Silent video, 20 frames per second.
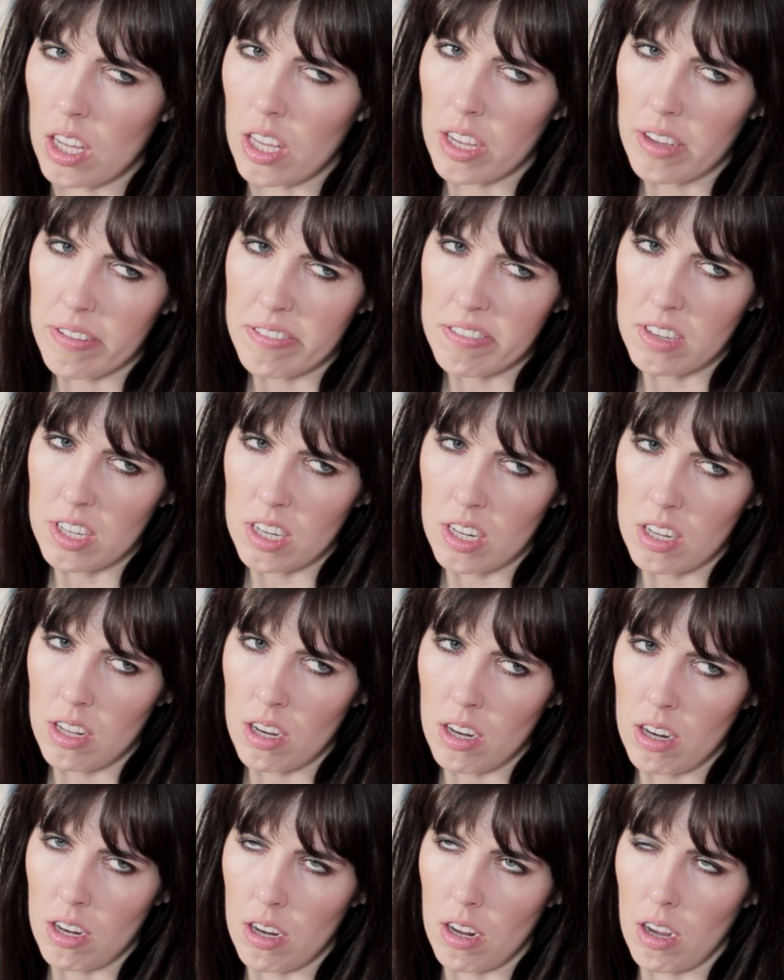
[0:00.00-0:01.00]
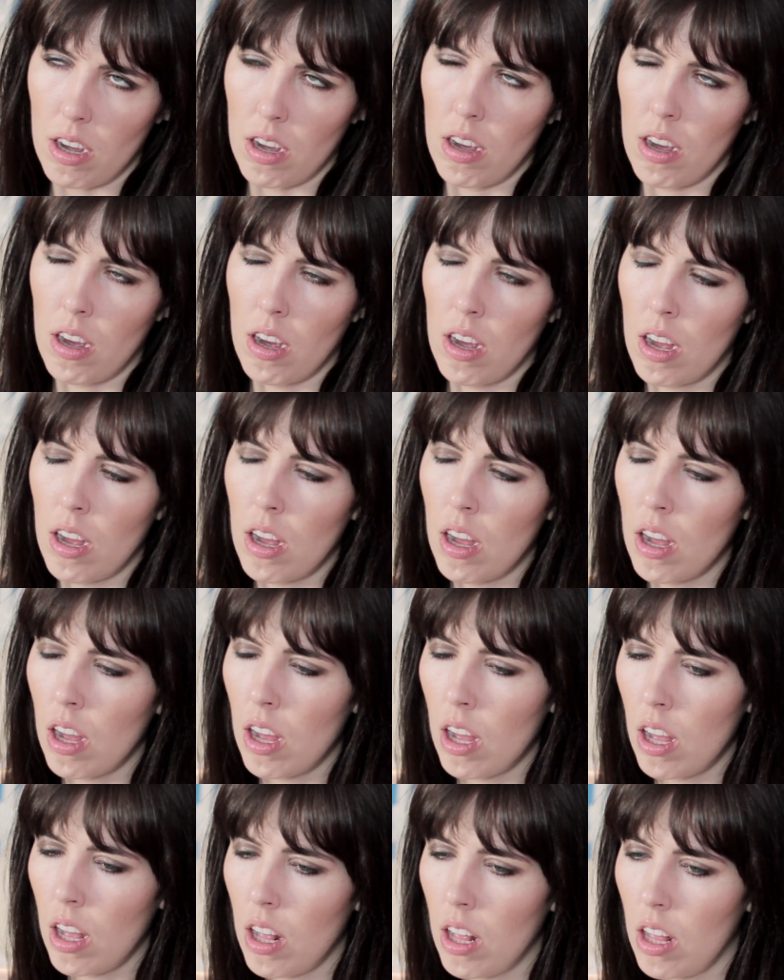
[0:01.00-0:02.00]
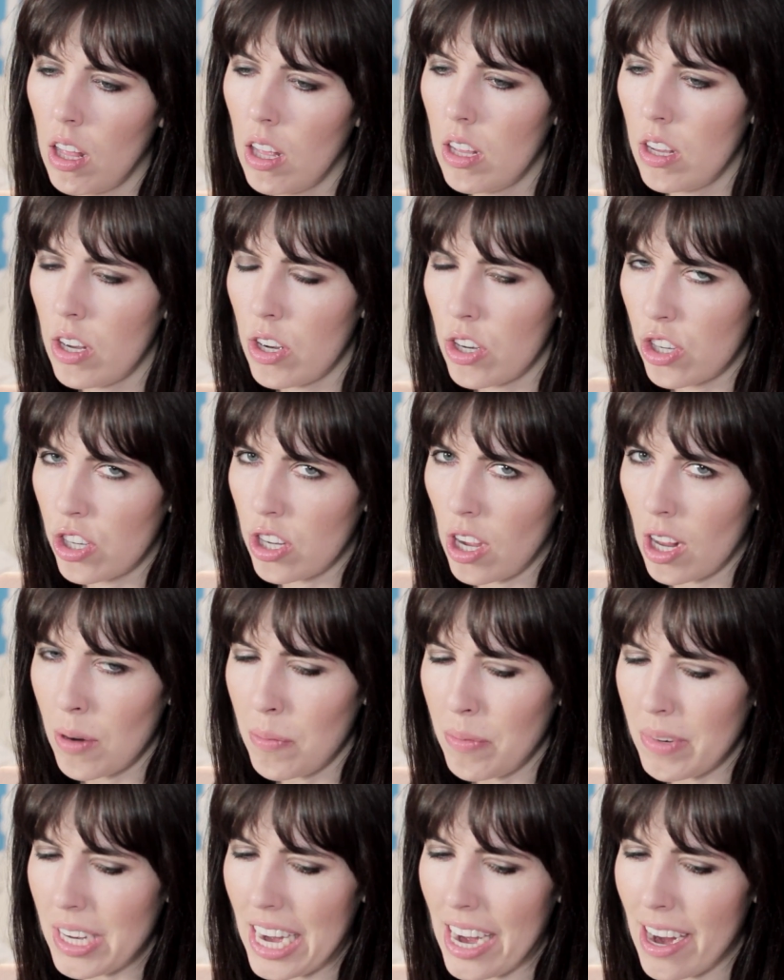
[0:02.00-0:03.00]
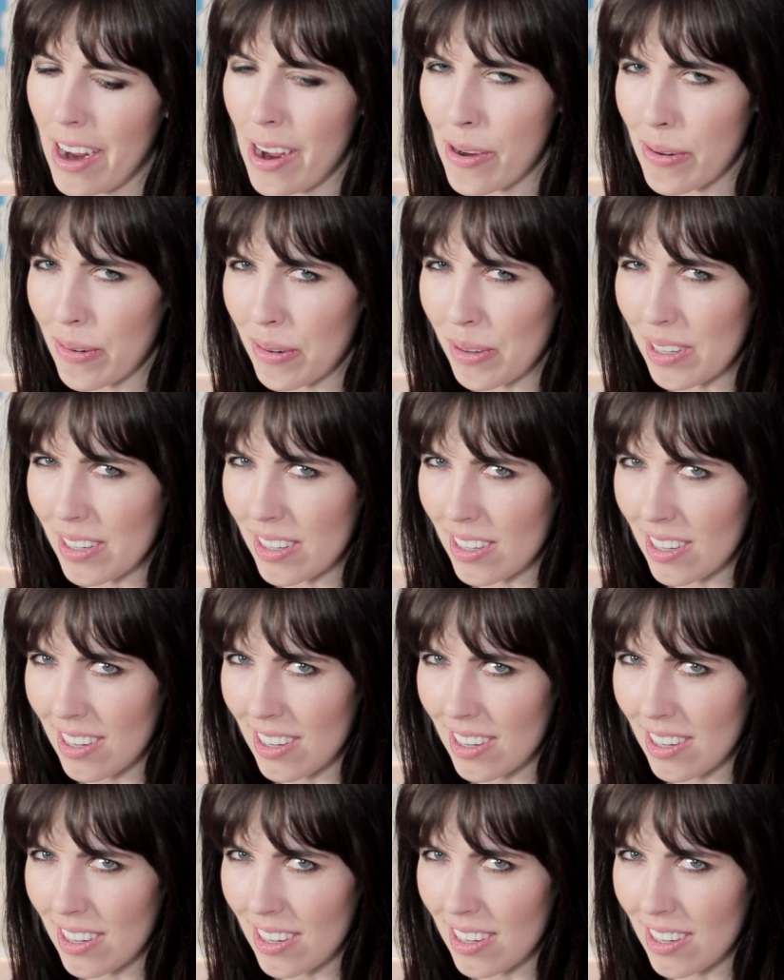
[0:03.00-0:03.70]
gifted and... Oh, shut them down.